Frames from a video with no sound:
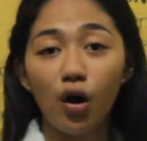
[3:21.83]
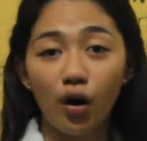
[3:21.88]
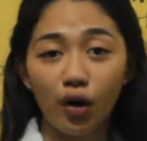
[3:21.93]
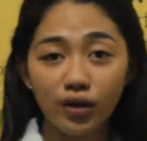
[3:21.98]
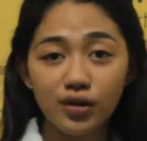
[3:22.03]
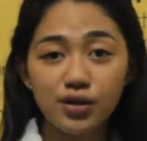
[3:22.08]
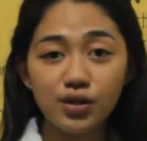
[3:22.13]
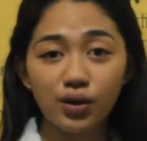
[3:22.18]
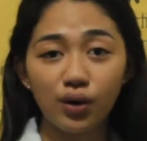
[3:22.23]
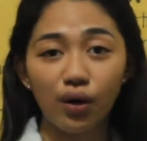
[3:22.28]

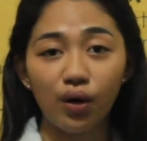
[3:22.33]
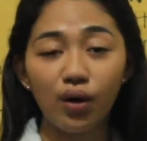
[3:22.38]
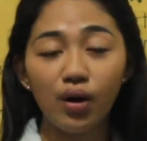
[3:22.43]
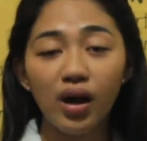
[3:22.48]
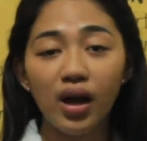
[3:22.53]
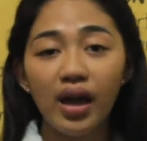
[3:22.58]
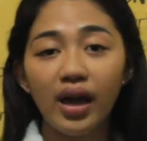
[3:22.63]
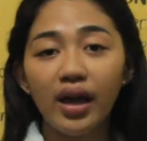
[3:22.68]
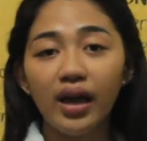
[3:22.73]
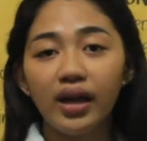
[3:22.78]
Also,
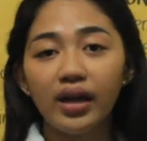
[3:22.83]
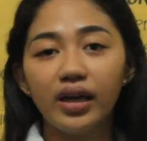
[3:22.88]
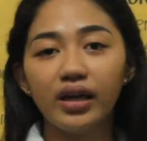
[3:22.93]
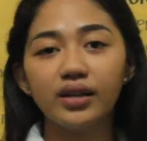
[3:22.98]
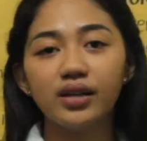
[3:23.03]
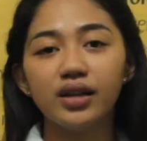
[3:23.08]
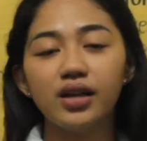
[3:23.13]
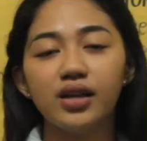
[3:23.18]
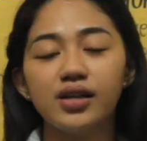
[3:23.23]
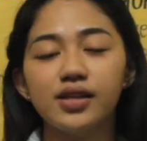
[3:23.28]

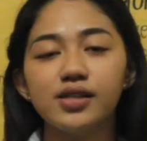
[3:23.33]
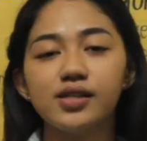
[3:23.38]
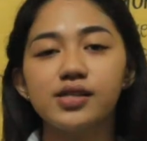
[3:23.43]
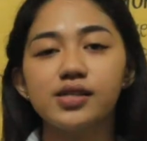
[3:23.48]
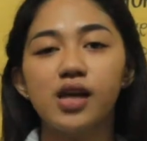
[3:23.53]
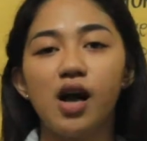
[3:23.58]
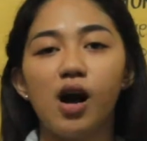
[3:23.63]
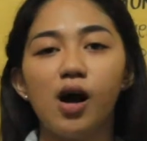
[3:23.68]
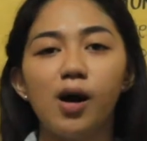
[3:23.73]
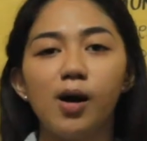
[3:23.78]
it
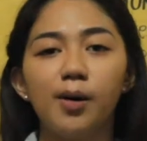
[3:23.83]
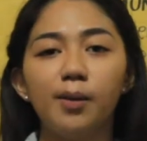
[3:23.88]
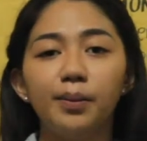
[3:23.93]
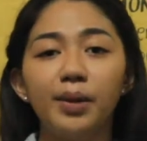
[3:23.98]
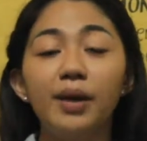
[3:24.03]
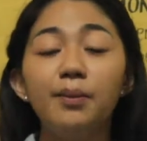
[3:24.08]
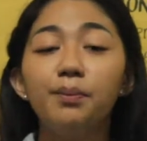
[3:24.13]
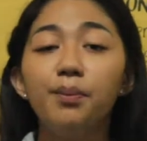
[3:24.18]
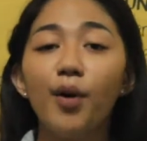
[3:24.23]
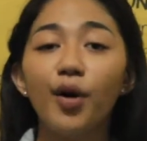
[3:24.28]
is
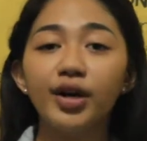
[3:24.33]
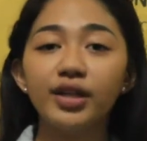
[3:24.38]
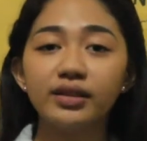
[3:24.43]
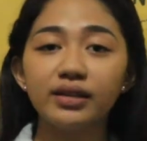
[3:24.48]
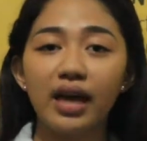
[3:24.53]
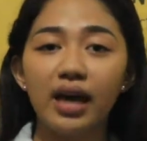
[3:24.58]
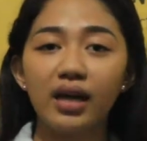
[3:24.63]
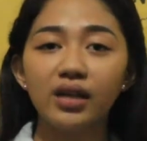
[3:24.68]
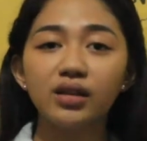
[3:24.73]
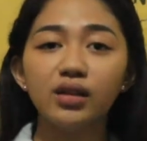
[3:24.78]

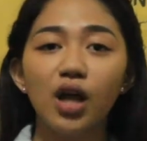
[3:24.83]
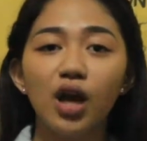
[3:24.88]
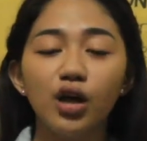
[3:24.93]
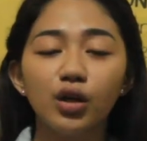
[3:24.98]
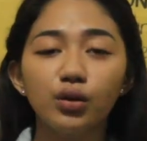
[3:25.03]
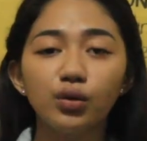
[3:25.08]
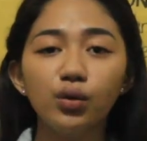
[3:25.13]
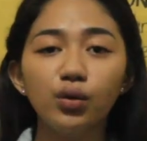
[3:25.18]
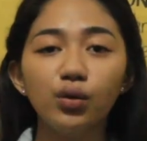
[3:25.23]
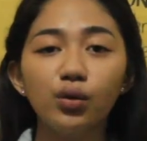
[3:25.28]
important
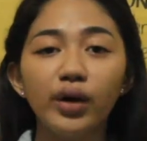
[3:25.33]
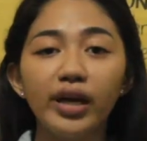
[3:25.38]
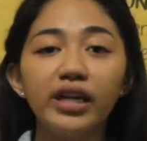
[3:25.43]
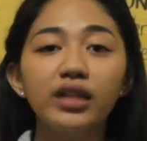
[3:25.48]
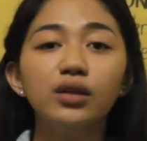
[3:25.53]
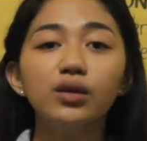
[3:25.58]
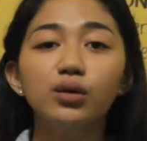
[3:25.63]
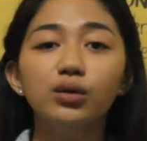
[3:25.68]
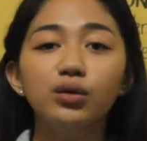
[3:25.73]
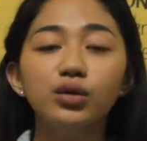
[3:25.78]
to
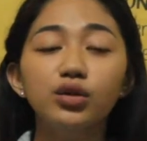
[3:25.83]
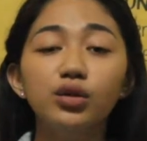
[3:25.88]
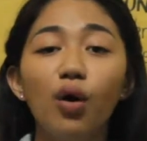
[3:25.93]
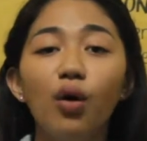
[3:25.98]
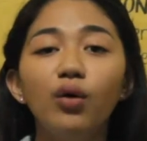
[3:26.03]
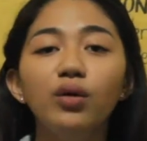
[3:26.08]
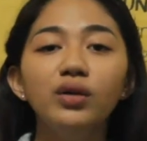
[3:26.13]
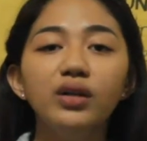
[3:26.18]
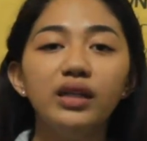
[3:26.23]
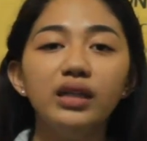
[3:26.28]
include
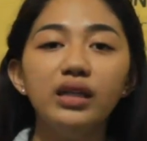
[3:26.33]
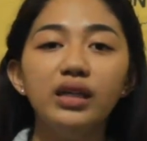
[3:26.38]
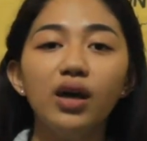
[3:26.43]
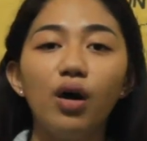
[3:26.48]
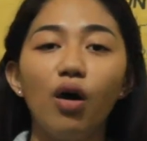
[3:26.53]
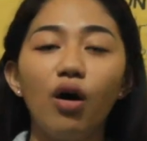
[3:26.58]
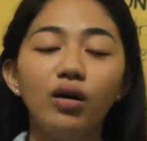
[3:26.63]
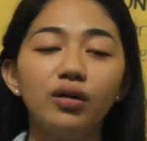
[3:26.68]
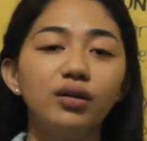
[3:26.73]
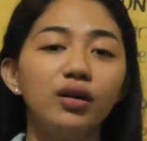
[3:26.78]
only
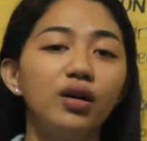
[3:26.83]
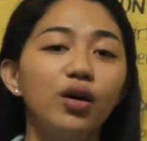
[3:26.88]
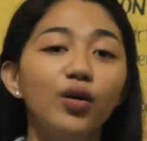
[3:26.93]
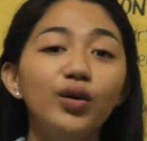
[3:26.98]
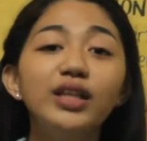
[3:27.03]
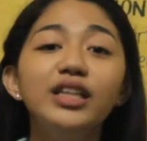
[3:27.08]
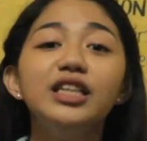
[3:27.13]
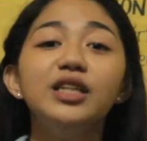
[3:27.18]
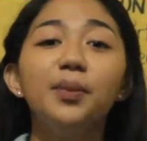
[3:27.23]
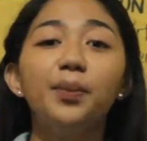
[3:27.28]

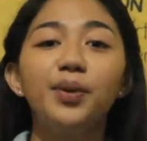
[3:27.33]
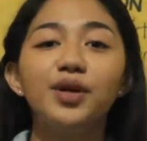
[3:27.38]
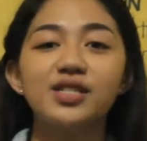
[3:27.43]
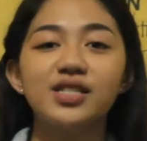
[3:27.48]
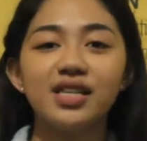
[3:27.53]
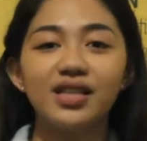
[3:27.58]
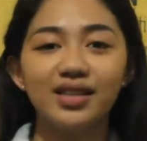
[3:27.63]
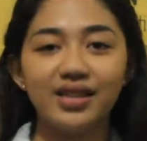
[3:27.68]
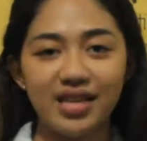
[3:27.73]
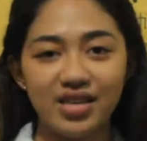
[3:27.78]
the
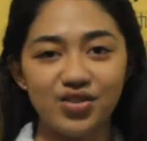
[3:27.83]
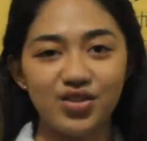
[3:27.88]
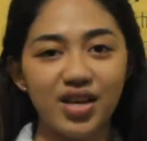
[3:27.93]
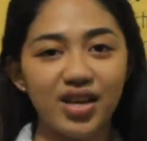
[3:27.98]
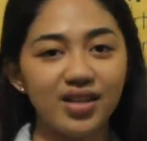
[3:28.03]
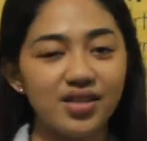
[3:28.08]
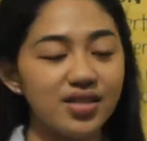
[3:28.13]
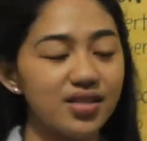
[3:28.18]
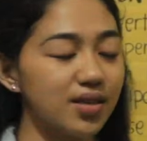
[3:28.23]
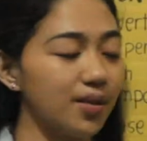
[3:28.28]

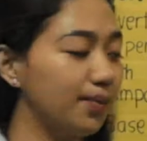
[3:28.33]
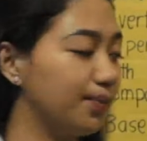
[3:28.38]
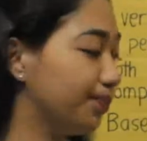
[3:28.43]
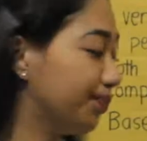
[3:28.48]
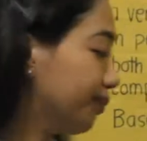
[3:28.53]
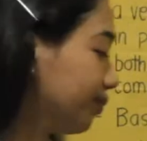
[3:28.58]
percentages.